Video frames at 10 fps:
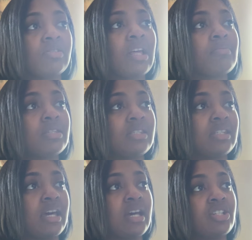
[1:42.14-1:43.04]
So like Mrs.
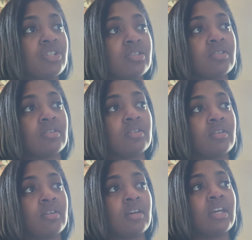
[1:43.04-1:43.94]
Dash
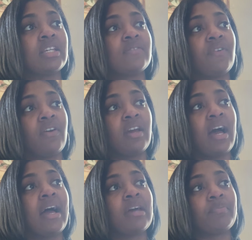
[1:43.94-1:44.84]
is very
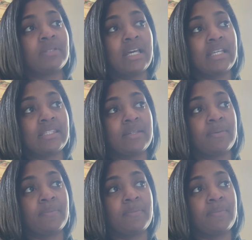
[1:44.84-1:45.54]
high in potassium.